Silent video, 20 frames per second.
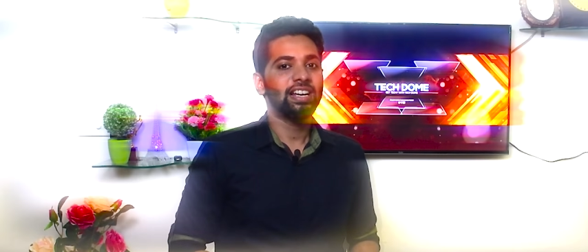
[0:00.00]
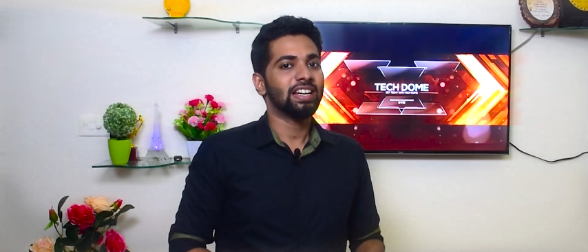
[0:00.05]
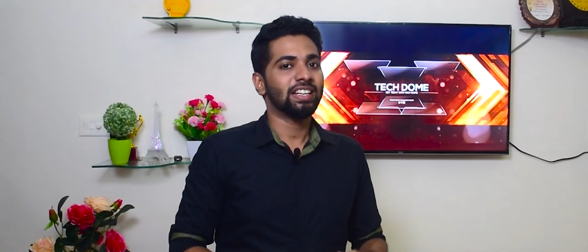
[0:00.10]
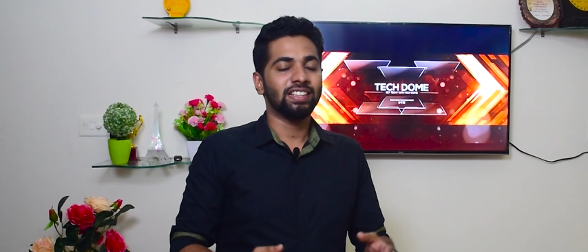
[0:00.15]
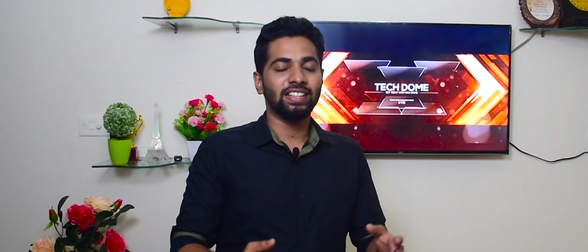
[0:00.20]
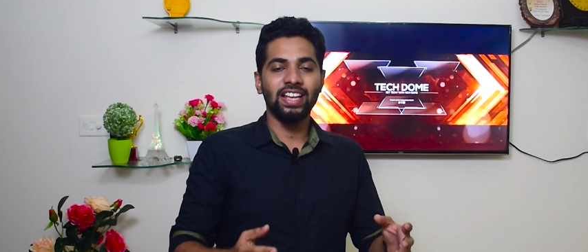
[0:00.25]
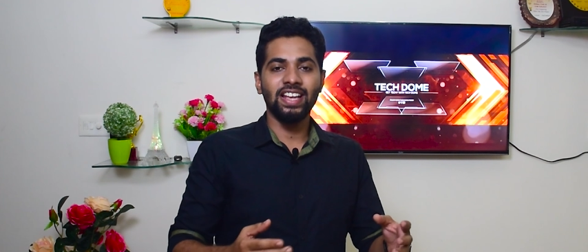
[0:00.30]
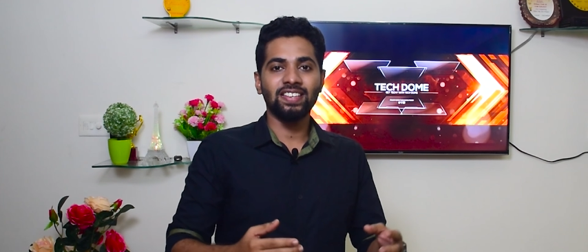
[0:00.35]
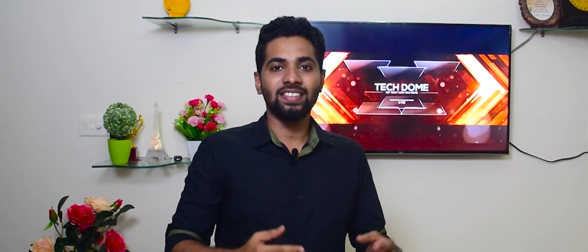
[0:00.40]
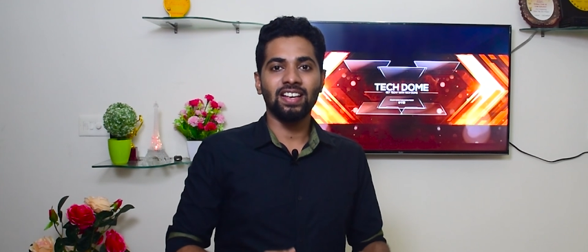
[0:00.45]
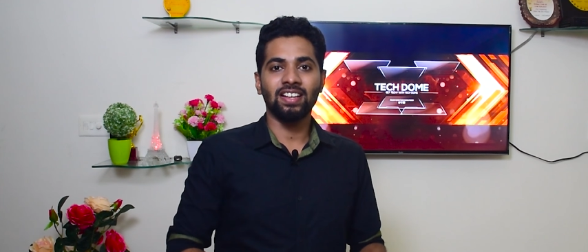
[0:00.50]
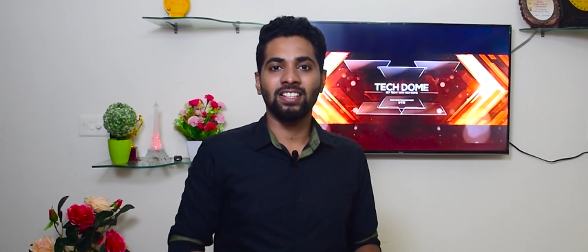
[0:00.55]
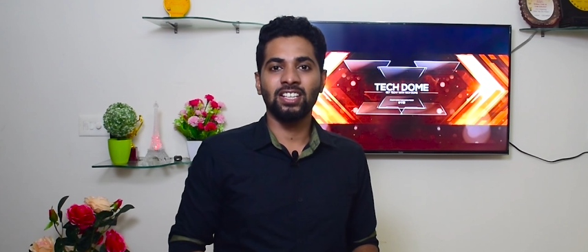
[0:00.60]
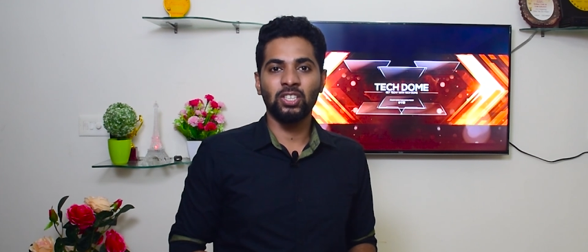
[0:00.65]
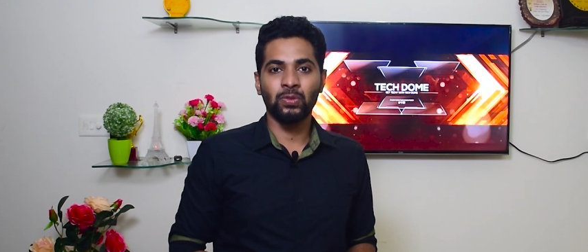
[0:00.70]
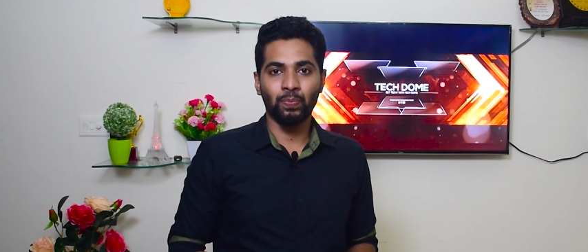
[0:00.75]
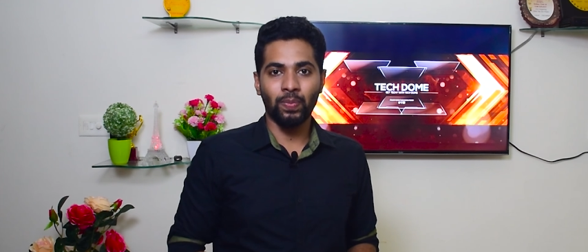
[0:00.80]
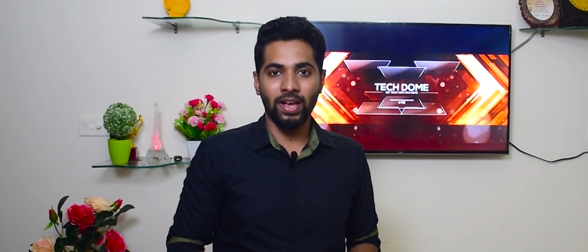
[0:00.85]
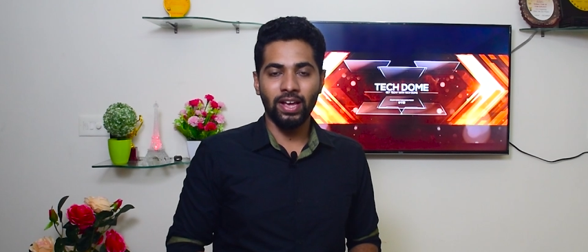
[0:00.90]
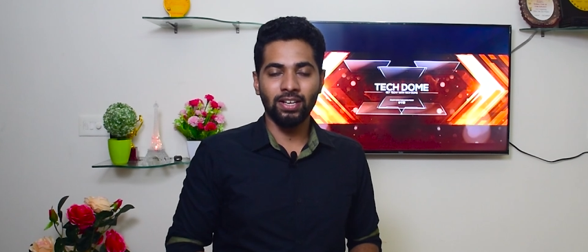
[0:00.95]
These are the
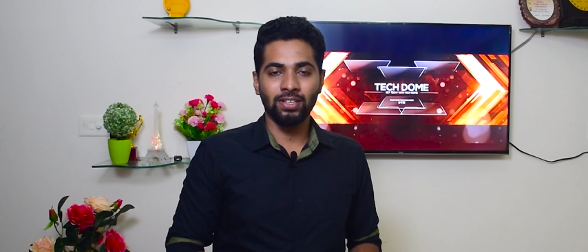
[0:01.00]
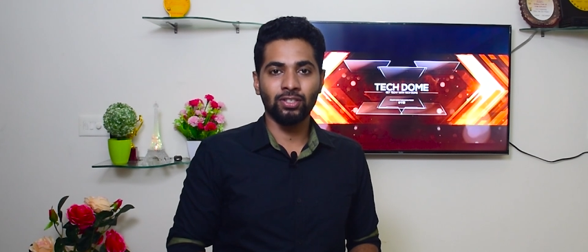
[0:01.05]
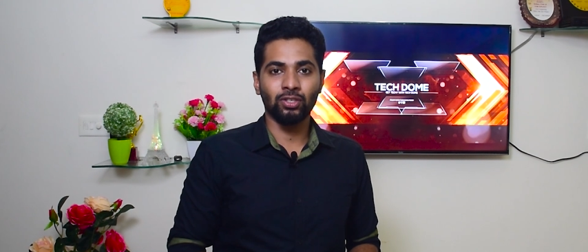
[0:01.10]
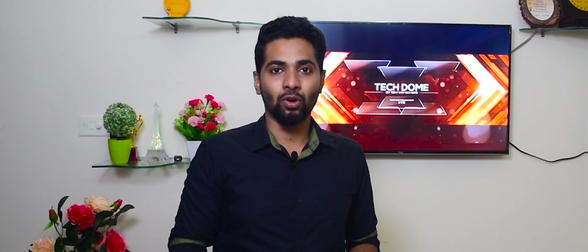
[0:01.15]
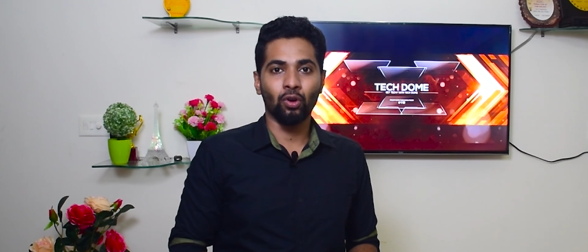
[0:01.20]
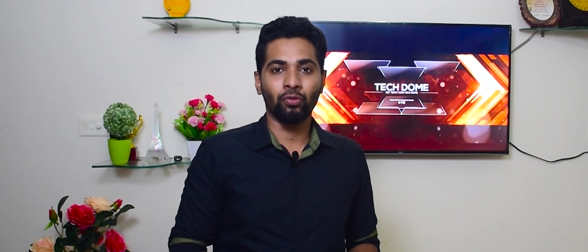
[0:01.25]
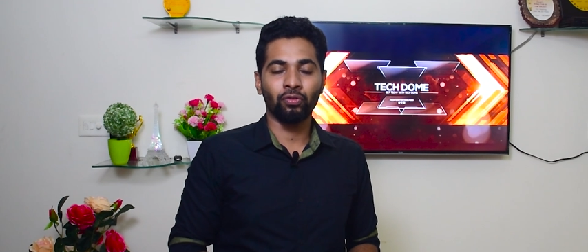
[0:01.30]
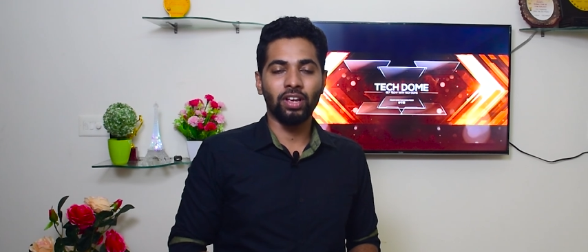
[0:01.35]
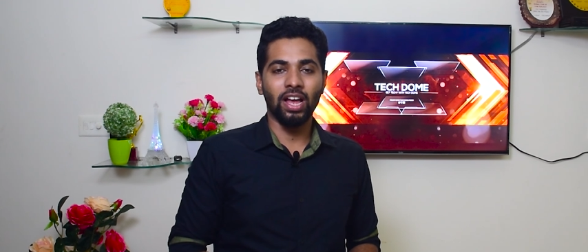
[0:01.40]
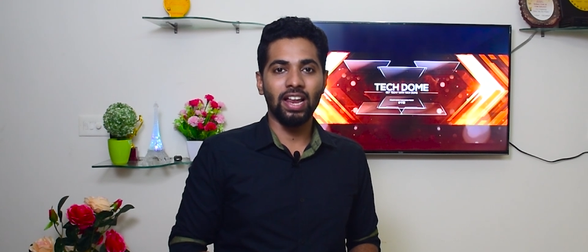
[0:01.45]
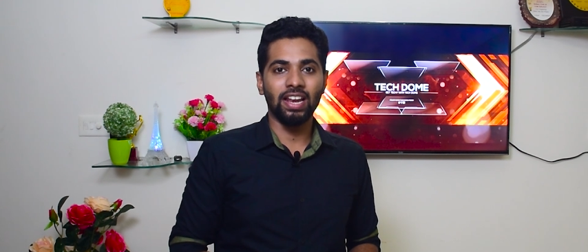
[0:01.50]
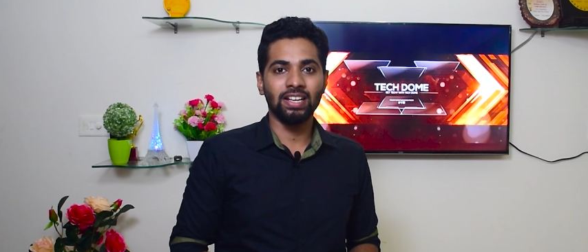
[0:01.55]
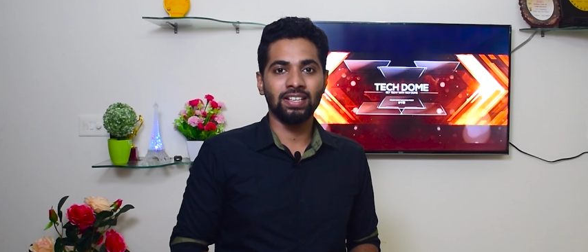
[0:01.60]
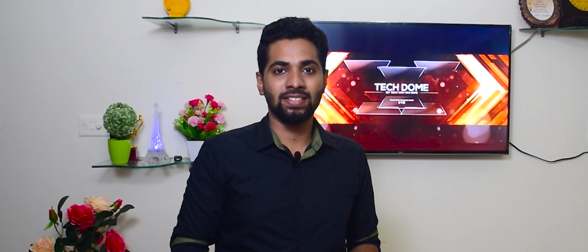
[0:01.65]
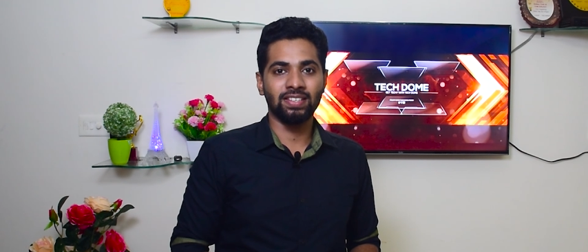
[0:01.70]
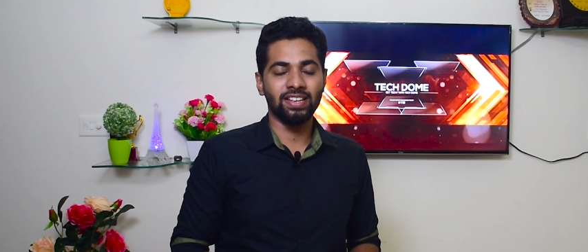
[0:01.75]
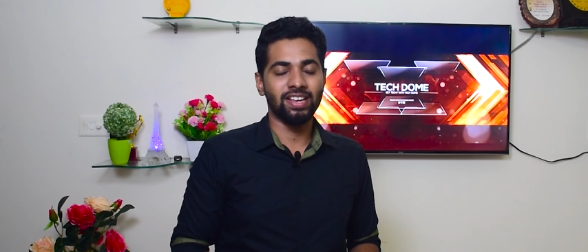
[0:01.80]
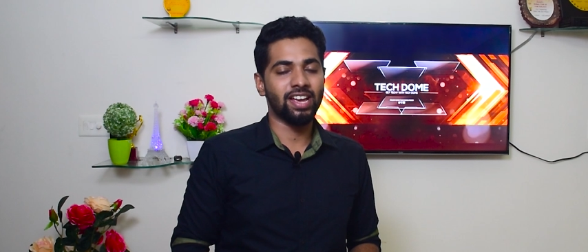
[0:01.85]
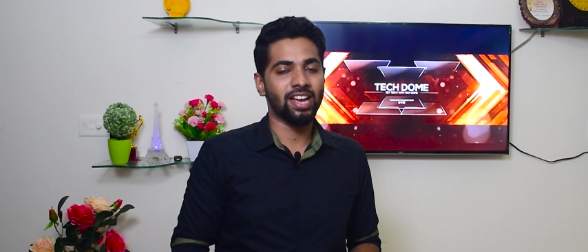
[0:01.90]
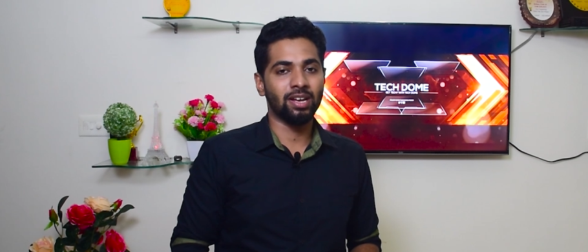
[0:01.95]
specs of
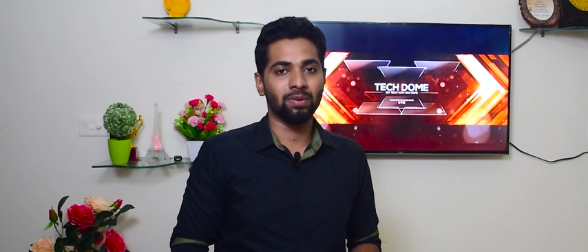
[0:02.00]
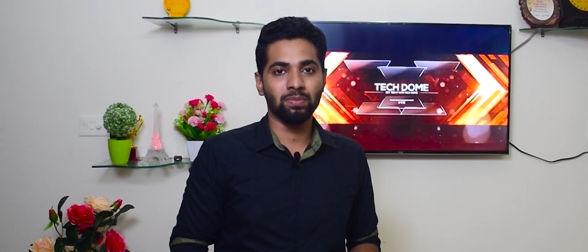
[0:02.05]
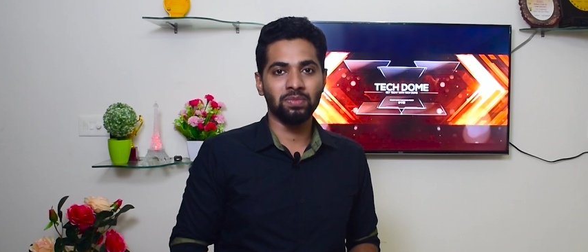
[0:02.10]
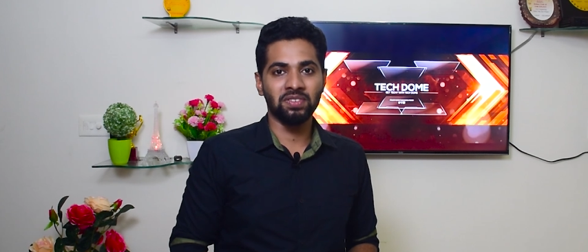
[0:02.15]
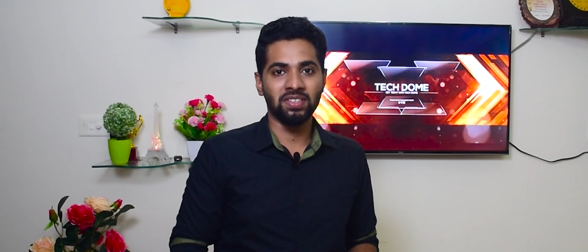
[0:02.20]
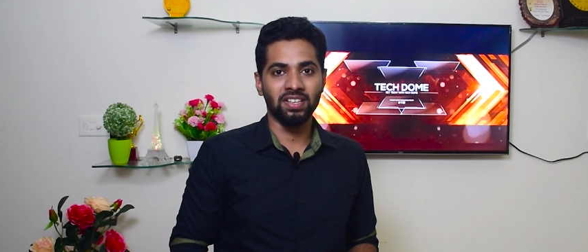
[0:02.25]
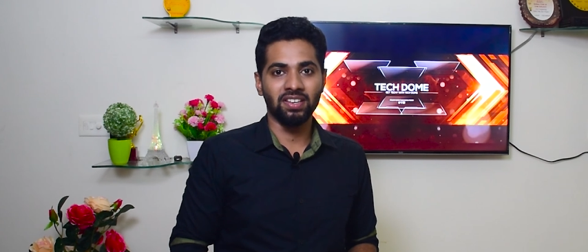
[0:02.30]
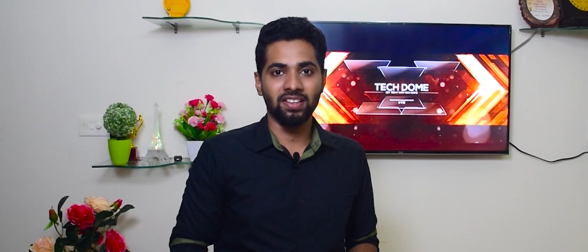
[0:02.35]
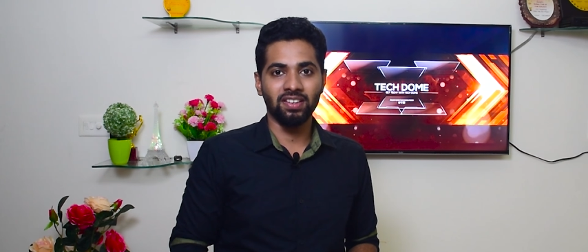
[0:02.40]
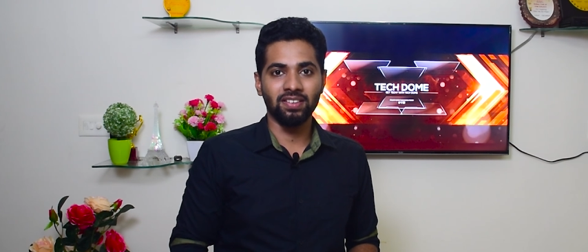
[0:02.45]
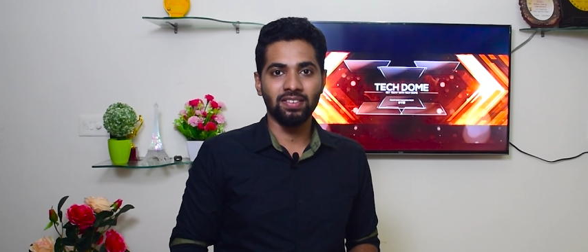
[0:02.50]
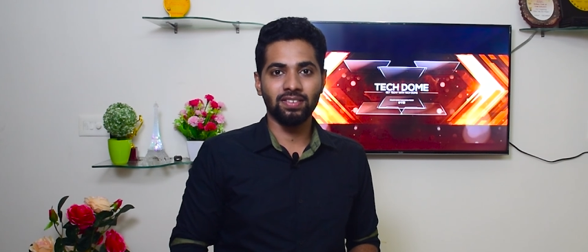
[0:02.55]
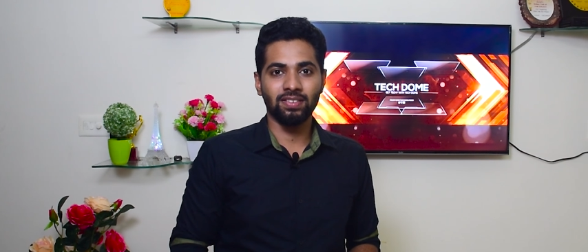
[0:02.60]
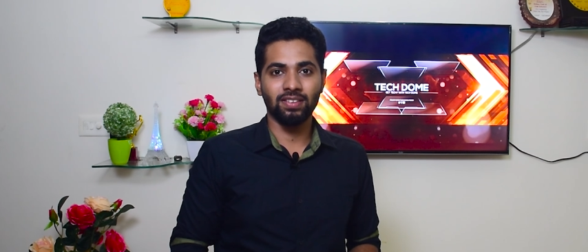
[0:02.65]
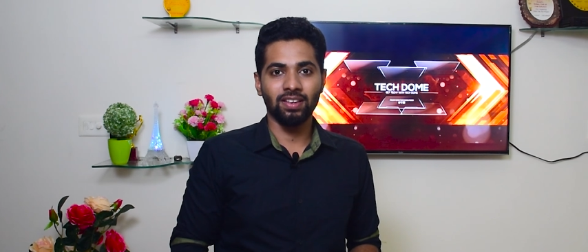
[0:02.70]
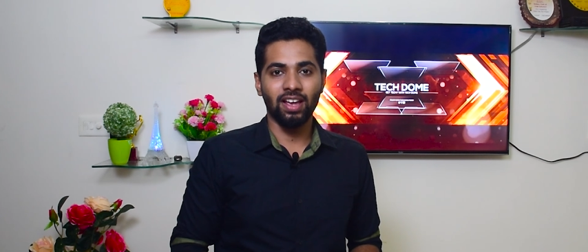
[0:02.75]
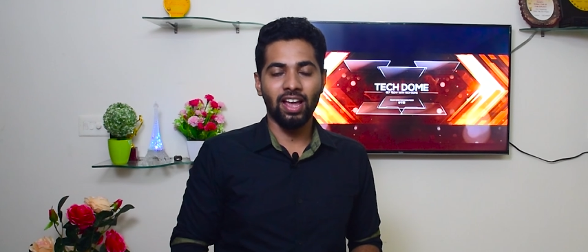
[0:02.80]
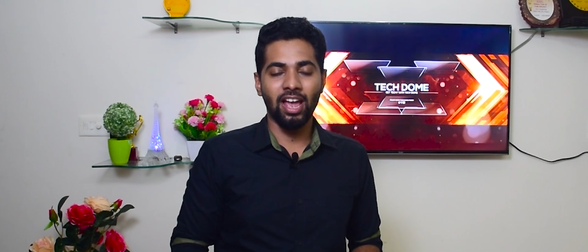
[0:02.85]
Galaxy M series.